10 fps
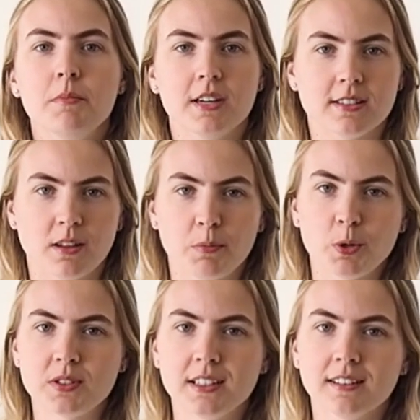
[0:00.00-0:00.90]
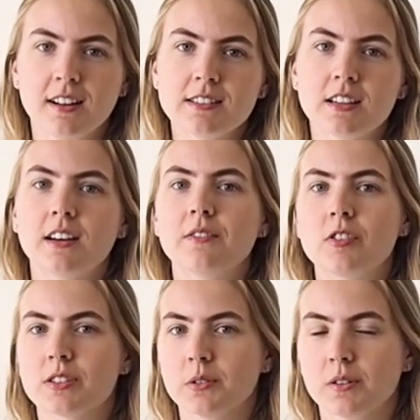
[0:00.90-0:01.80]
because I'm posting lots
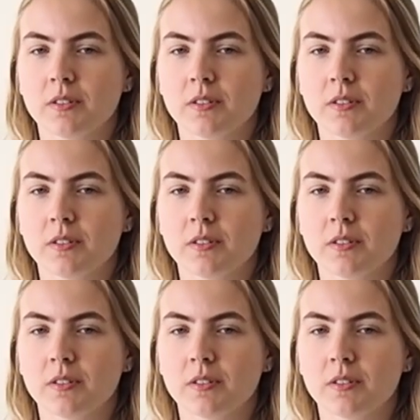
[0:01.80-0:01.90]
of sewing